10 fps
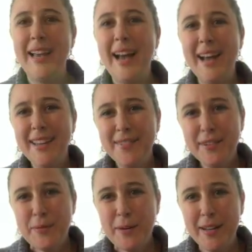Hi
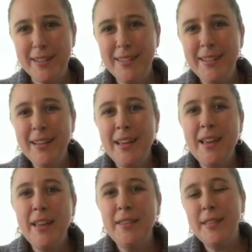everyone,
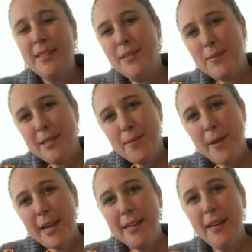this is Miss
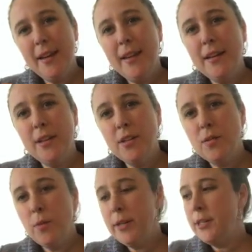Amanda and I
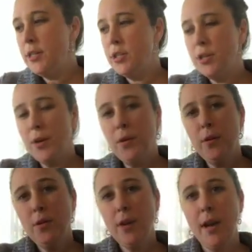just wanted to show
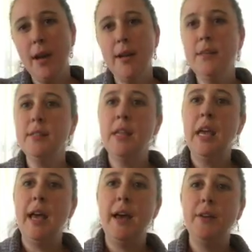you guys
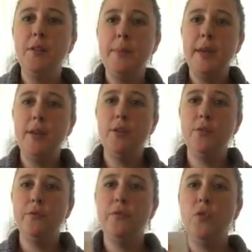how to make your
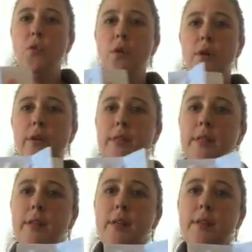4
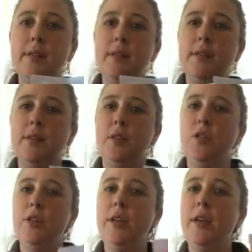seasons
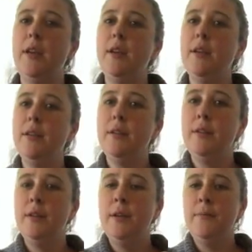tree
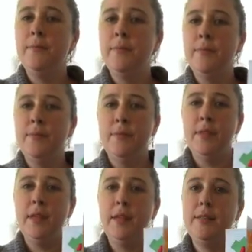
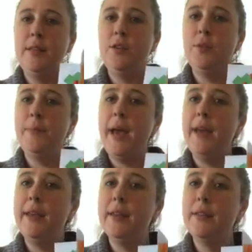that is in your
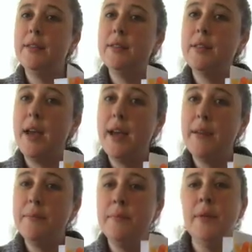packet this time.